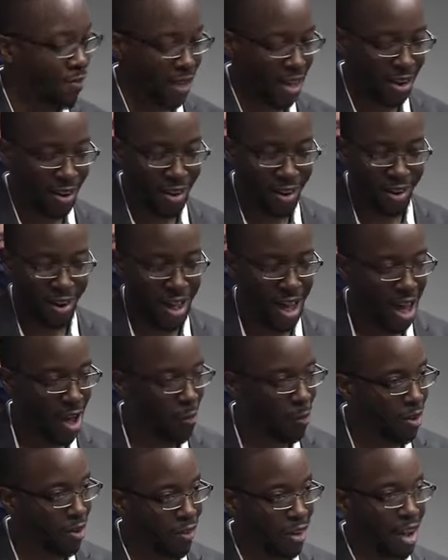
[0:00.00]
and
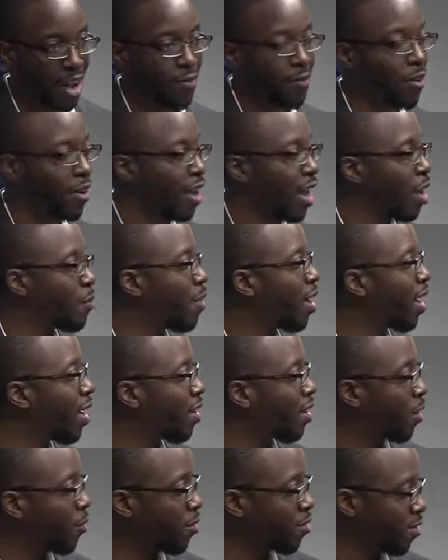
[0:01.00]
when the governor came in,
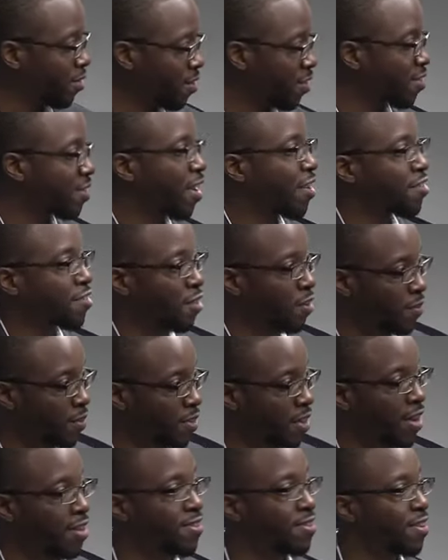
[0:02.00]
there was a discussion over
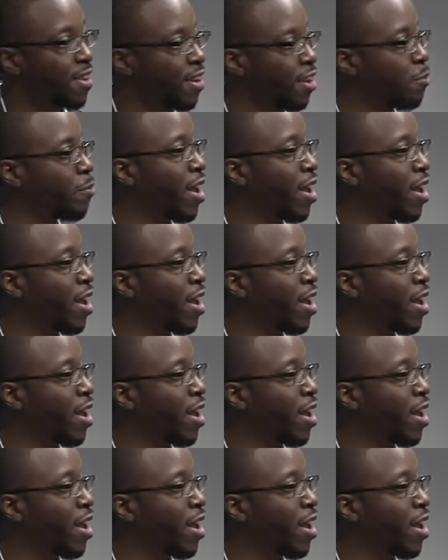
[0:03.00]
the incident in